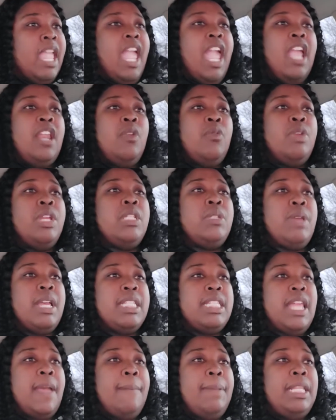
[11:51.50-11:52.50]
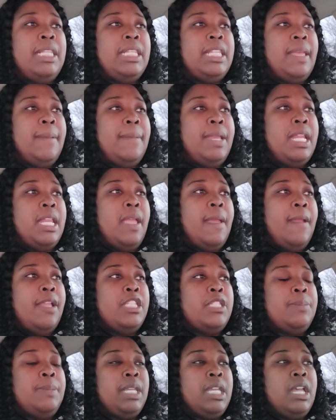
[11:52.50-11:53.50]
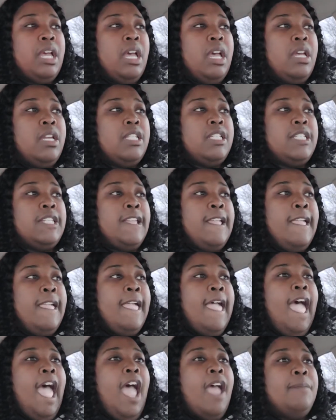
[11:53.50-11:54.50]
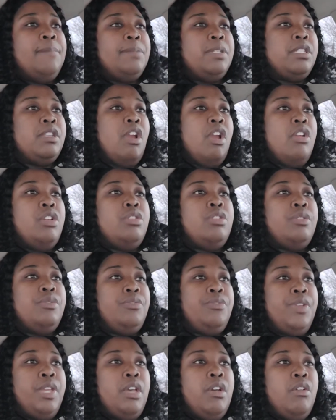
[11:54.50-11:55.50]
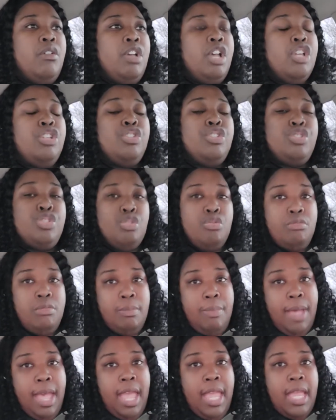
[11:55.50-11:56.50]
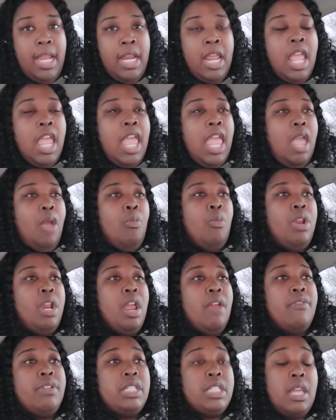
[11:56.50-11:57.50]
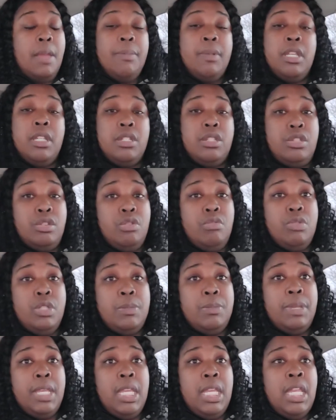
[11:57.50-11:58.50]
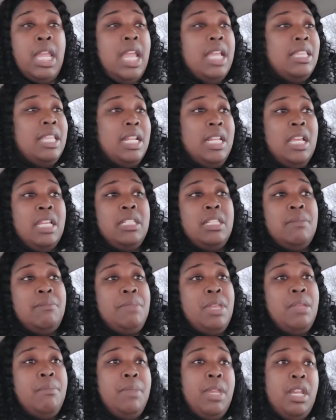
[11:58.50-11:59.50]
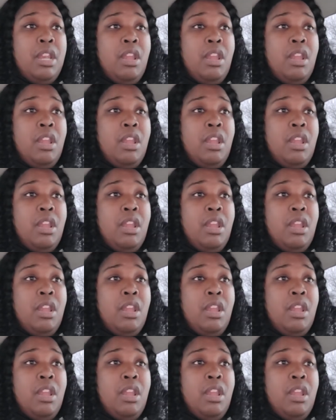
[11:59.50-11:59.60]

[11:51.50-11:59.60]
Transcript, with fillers: and the reason I say I'm limited is because I'm starting to feel consumed by it. And whenever something consumes me that doesn't mean me